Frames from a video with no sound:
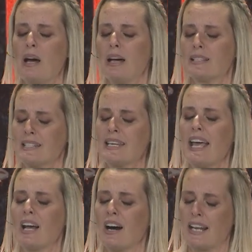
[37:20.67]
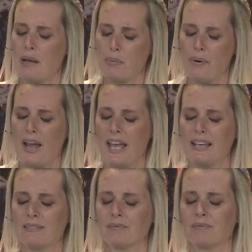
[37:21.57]
And today, God, I pray
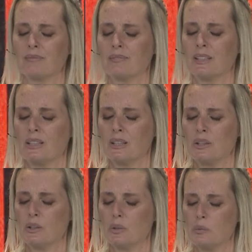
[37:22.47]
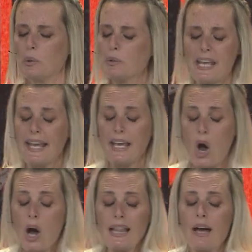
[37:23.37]
we would take it
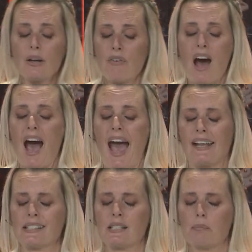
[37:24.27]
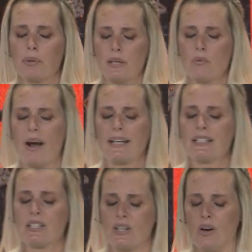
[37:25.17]
all out of our hands and put it right
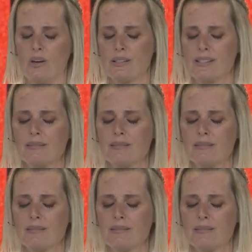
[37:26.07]
into yours.